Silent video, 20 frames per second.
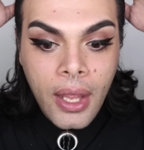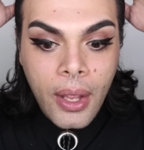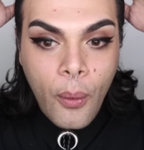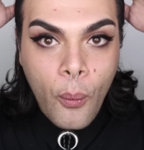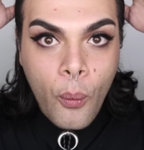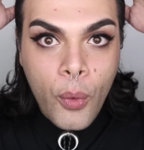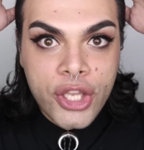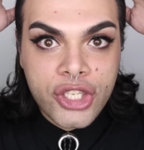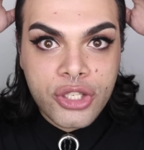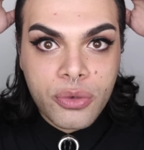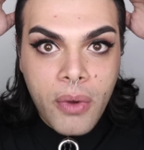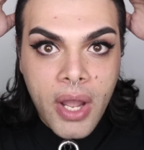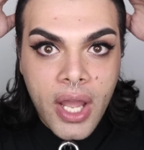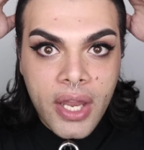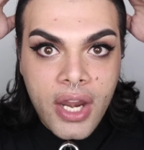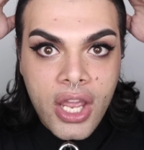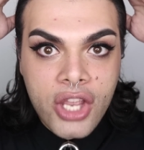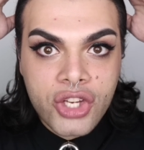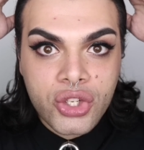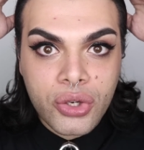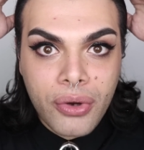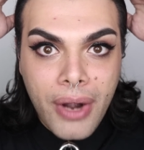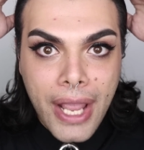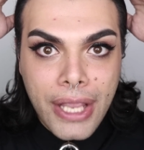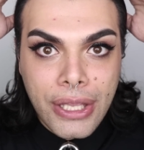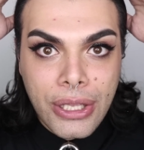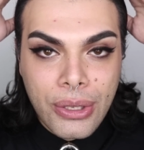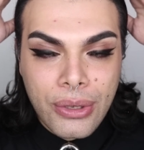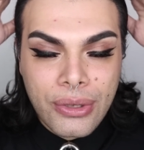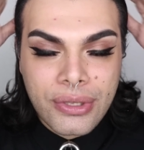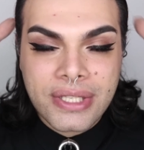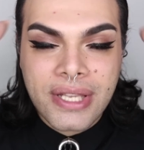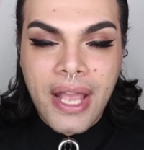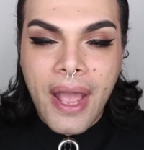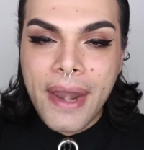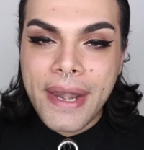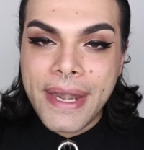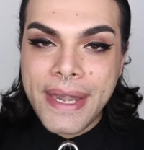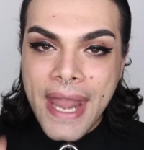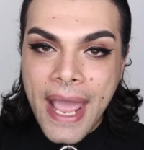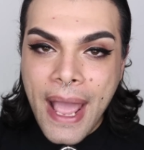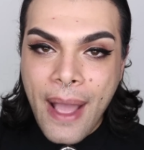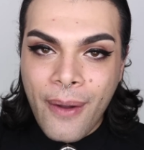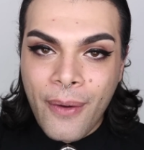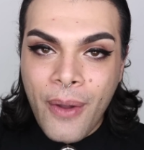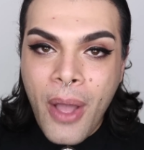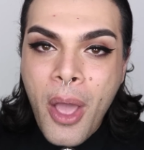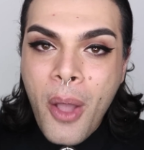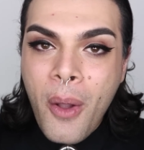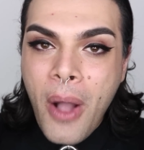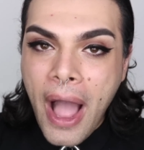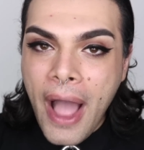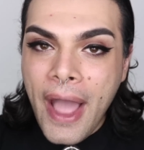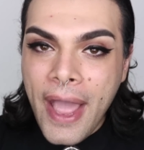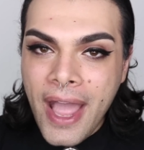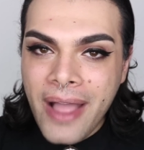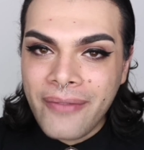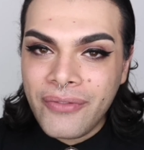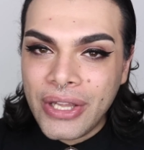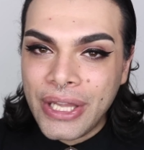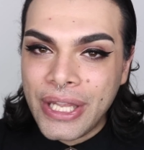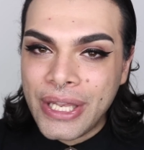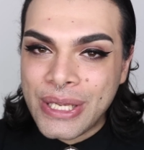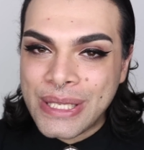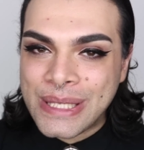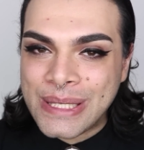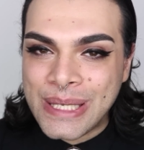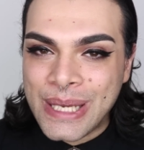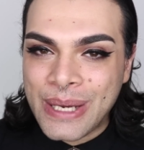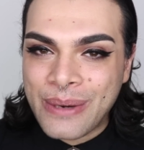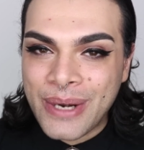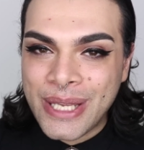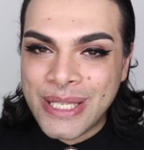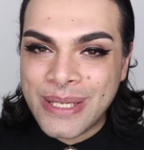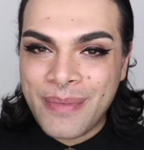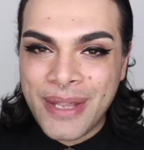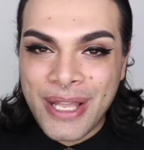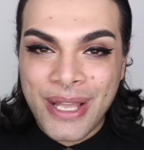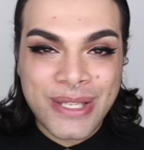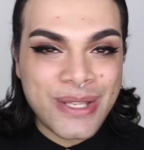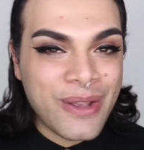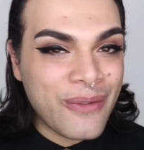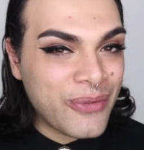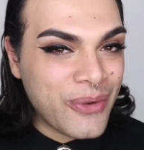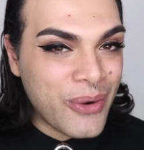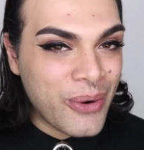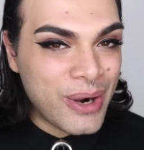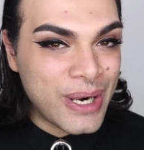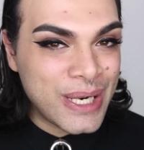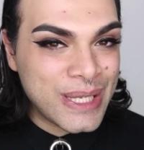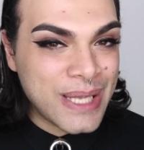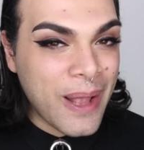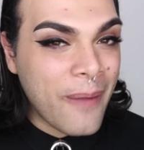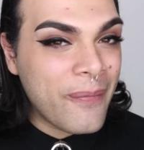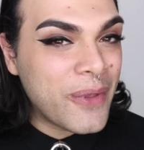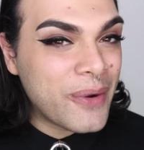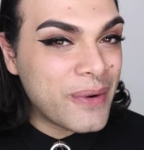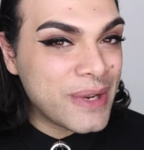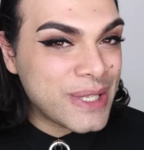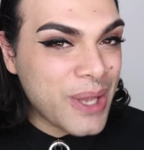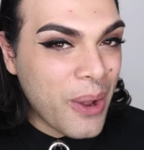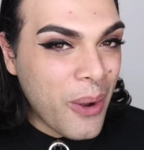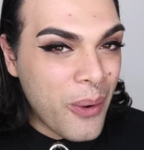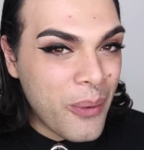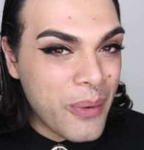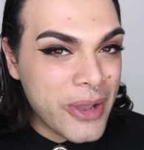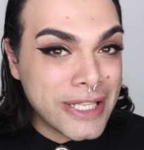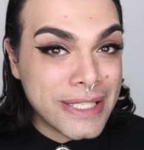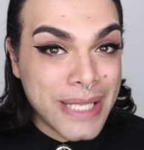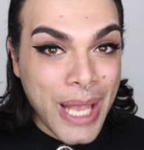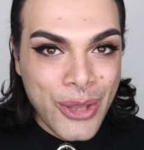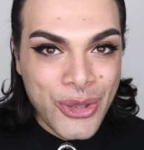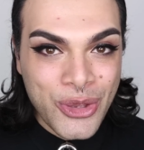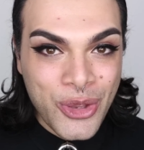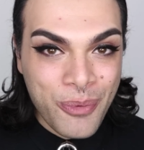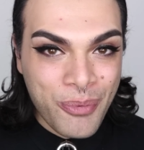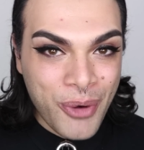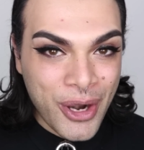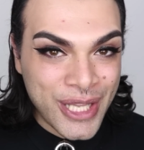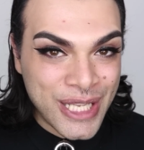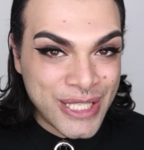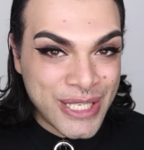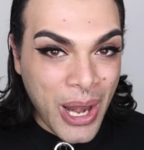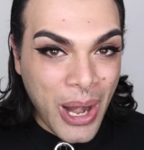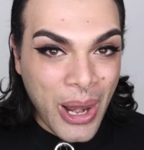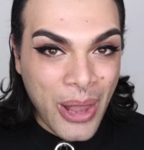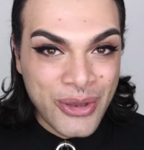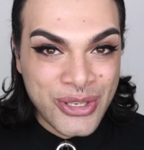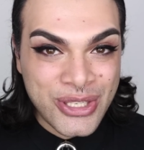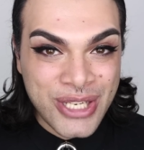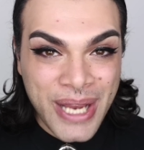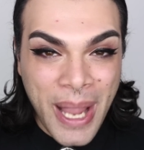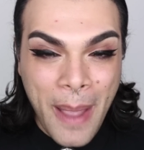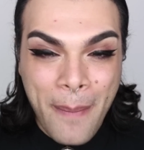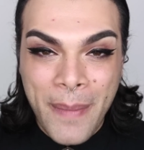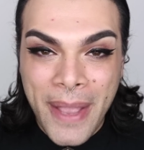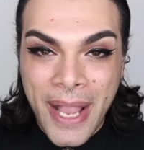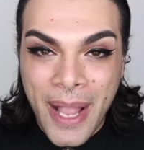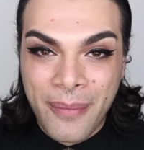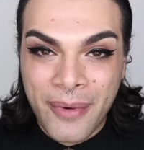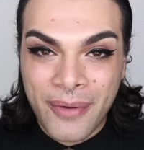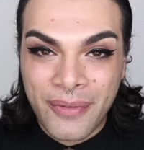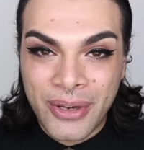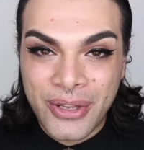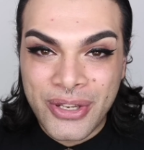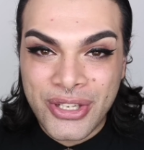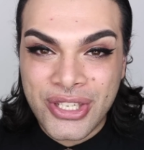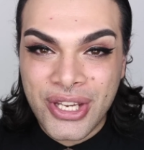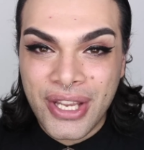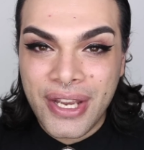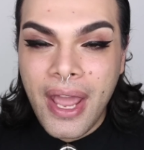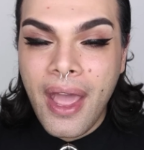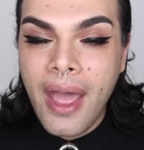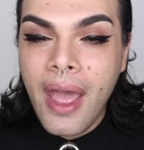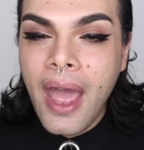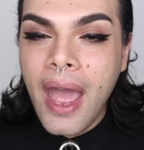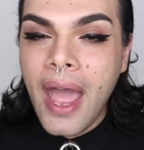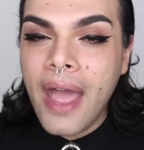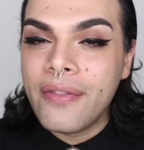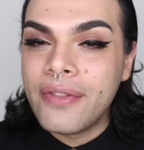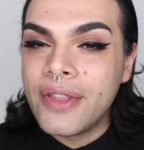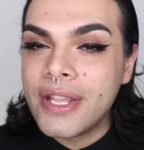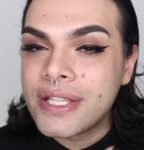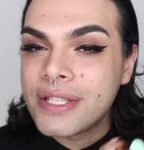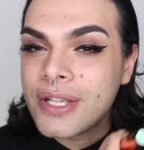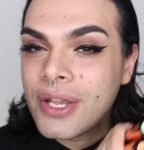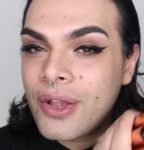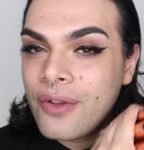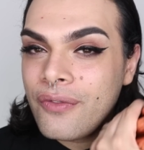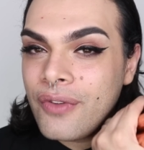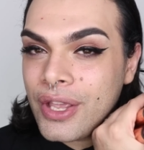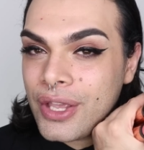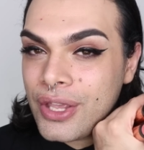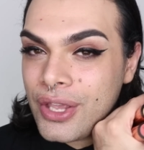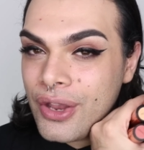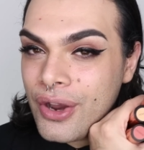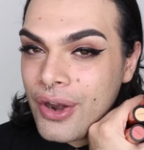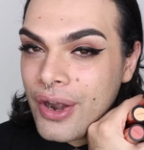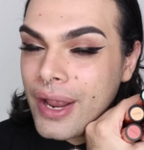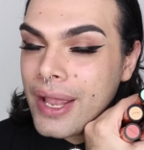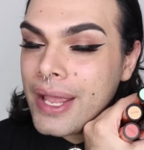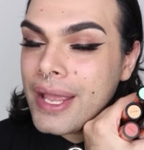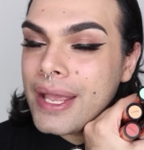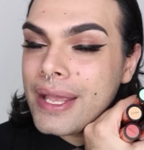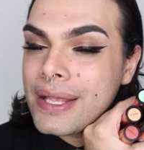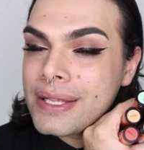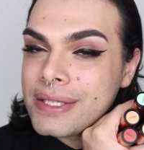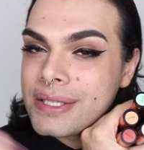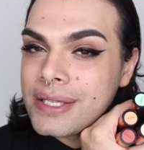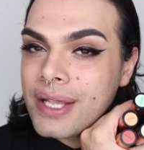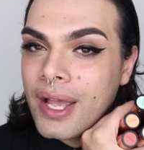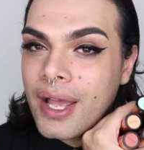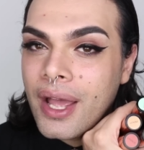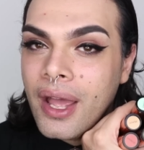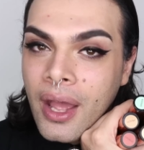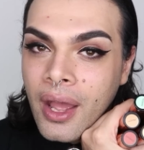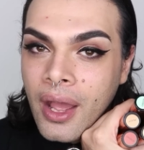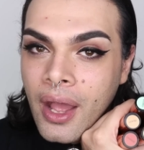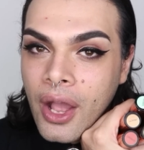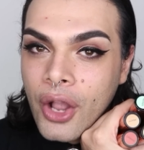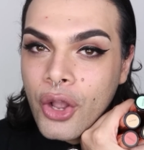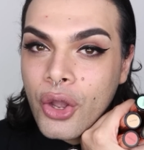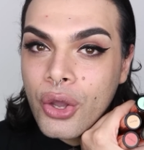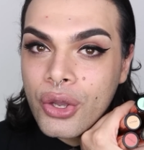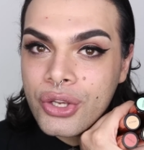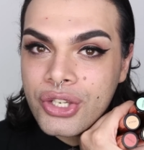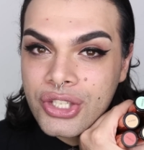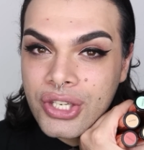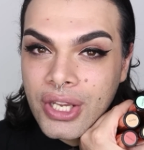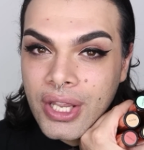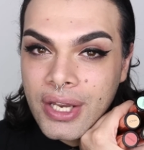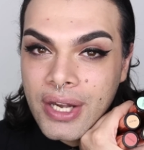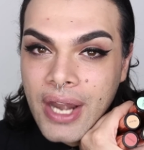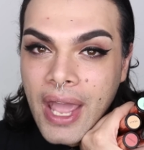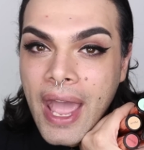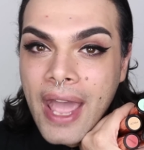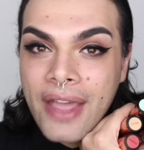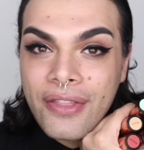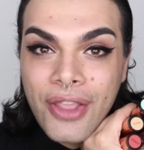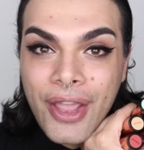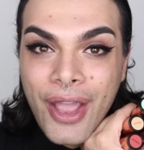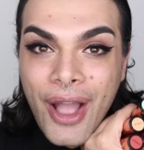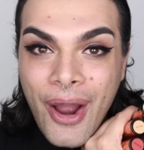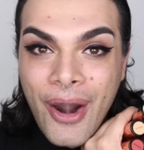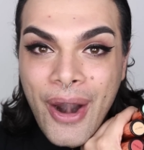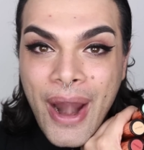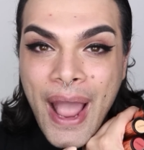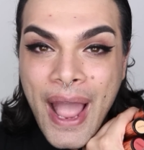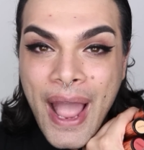which one should I use? Now, I have a little secret because of course there is always a new product launching at Makeup Revolution. And this one over here is Cushion, and they are